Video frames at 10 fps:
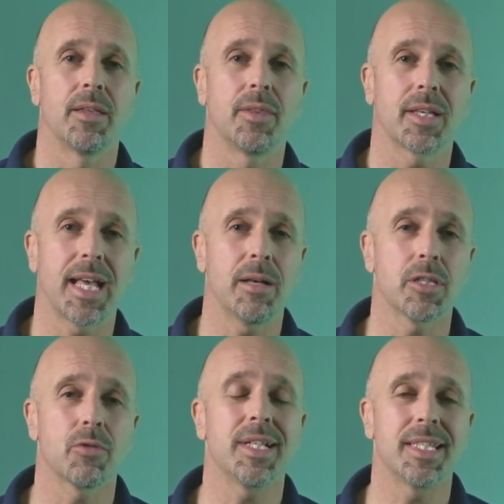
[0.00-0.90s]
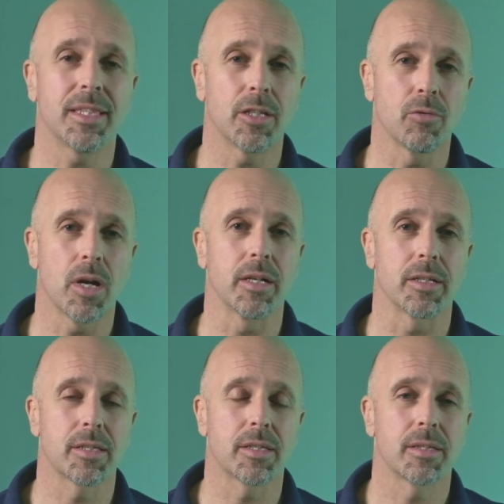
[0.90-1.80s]
The cows are eating the
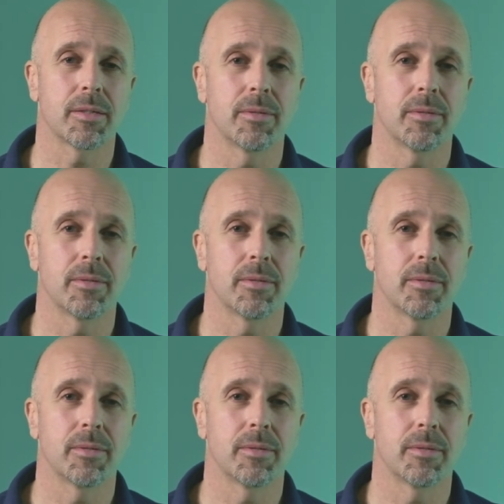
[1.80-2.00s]
grass.